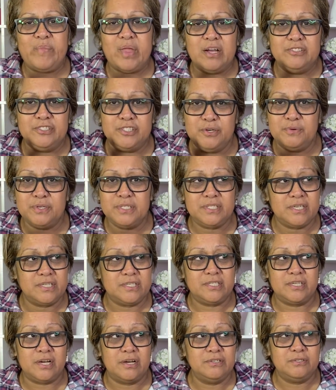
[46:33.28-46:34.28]
she was
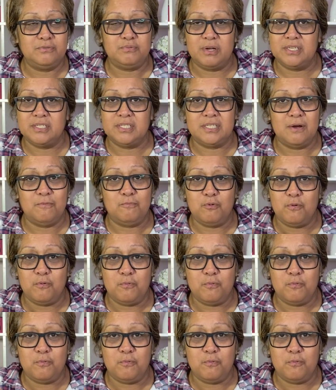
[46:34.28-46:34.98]
just those ones that will